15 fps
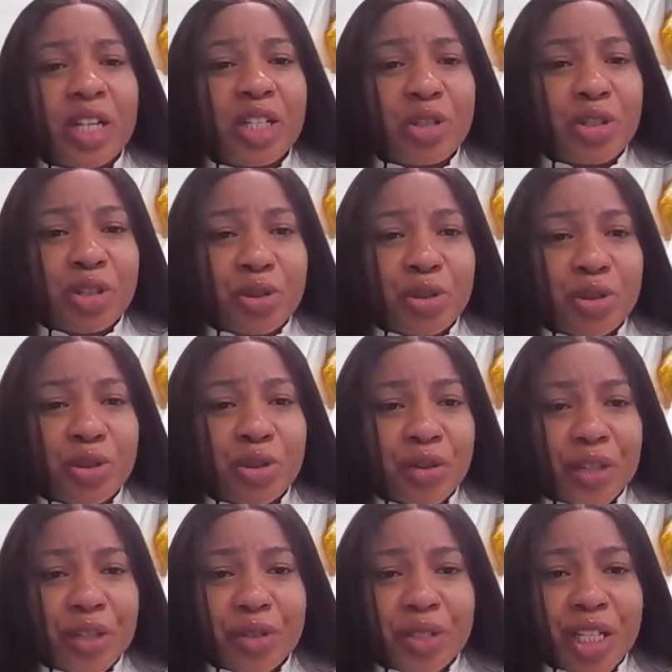
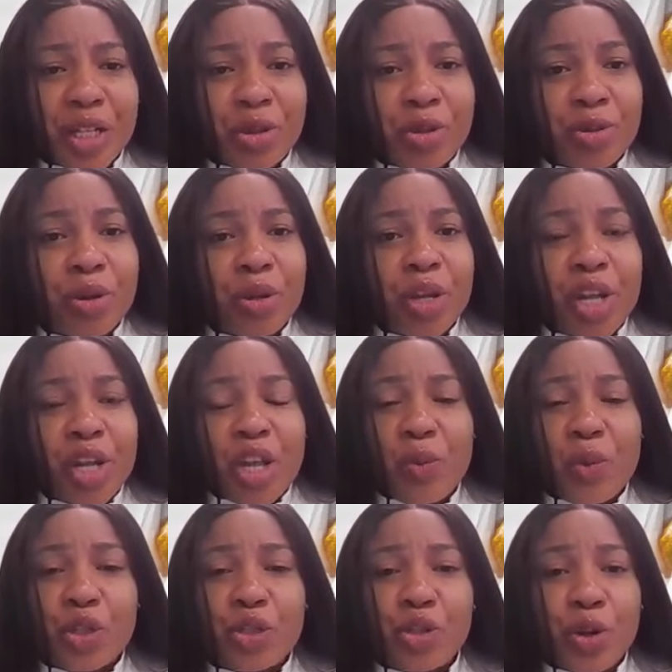industry or sector
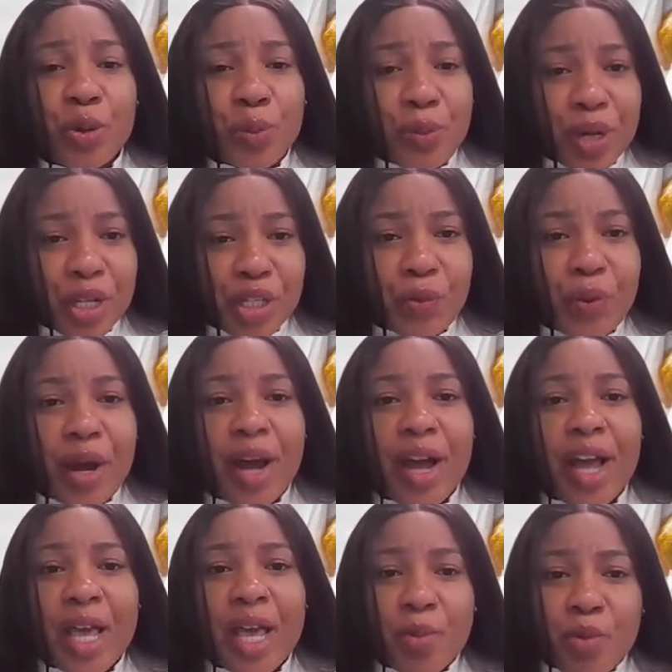in which you operate,
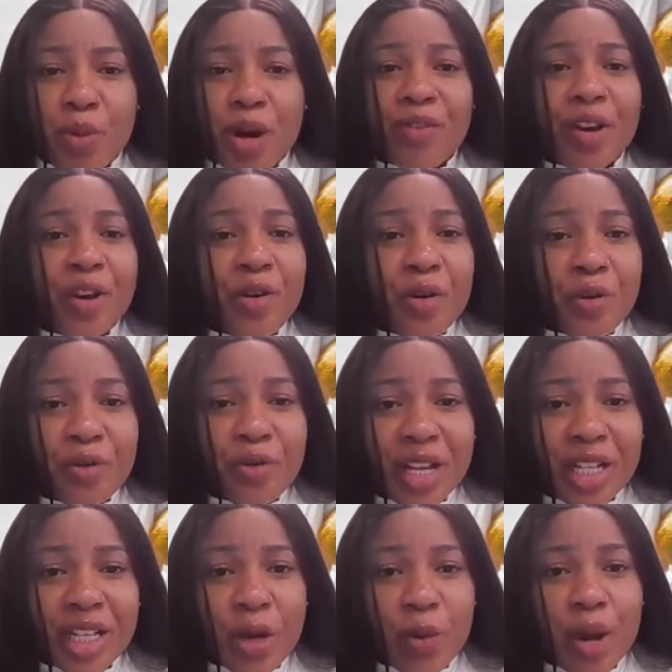we're very
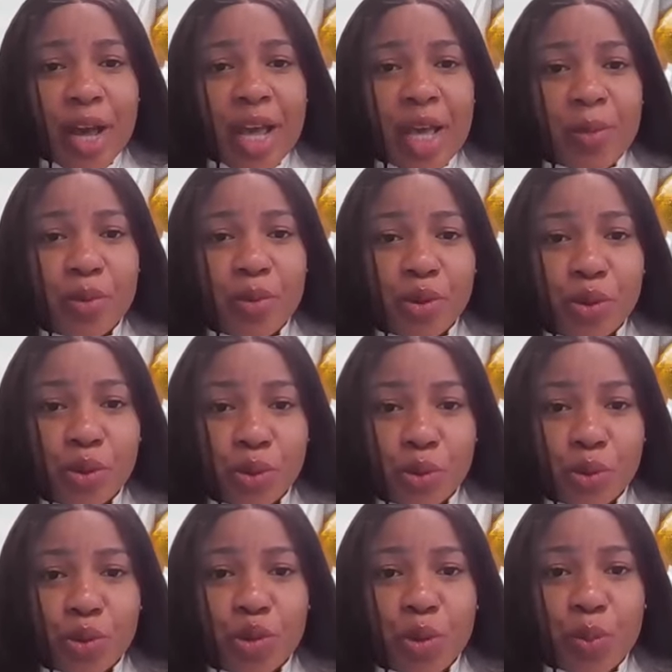confident that we're able
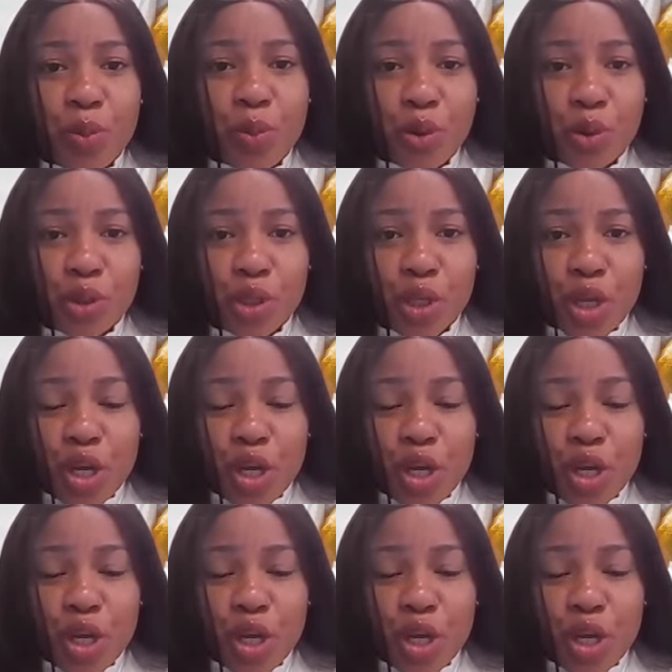to support